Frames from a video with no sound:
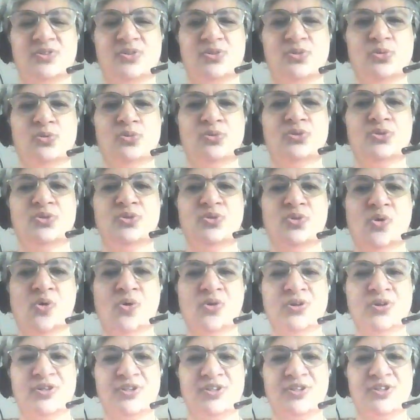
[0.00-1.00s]
to
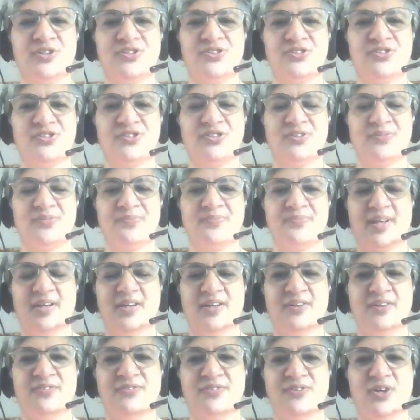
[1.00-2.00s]
notice,
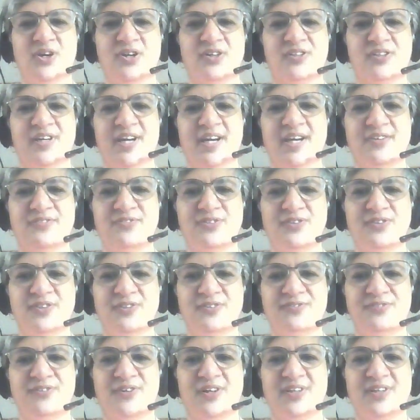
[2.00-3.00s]
if you're grateful
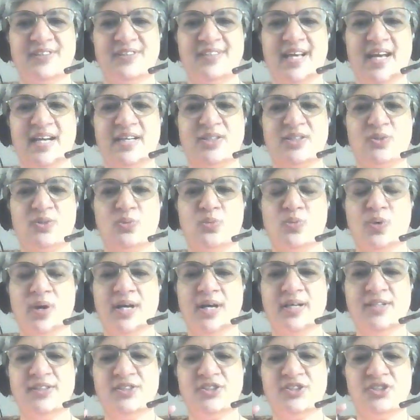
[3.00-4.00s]
for that
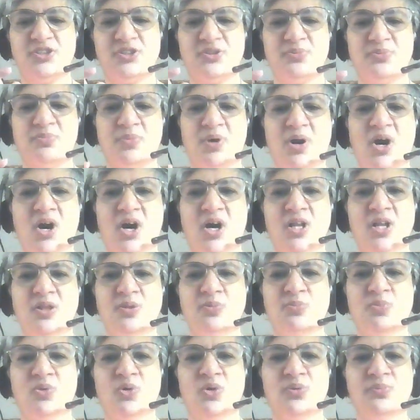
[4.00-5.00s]
one small
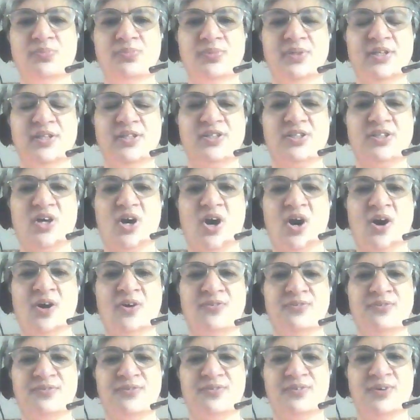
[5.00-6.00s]
moment
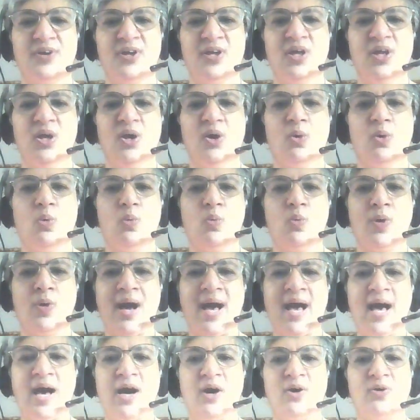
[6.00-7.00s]
of,
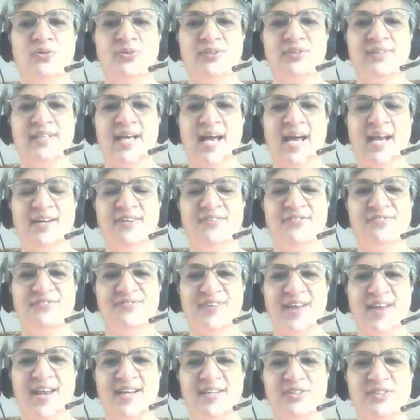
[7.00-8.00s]
wow, that
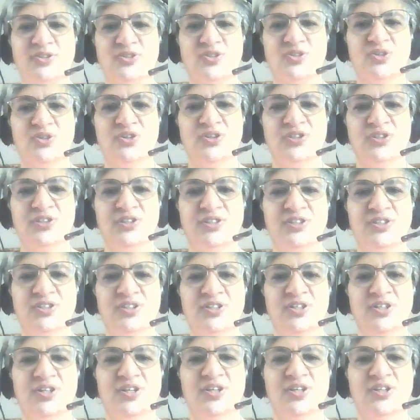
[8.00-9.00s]
felt good,
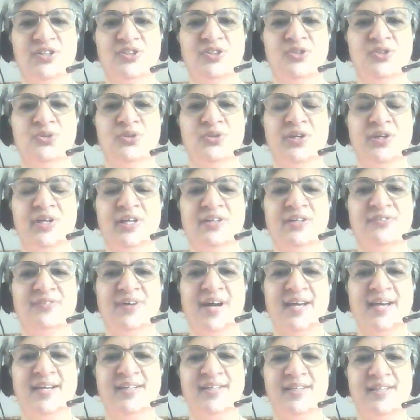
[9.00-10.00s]
you
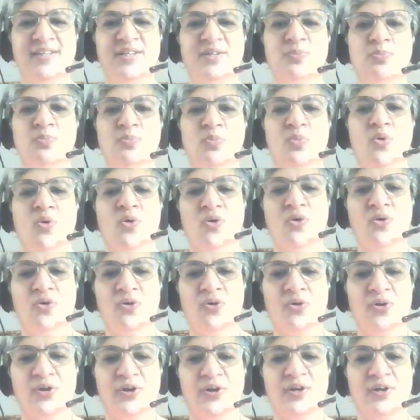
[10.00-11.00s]
invite in
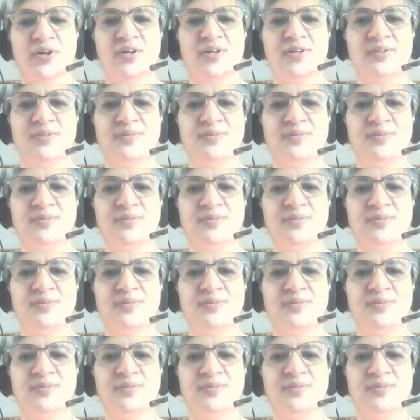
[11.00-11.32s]
more.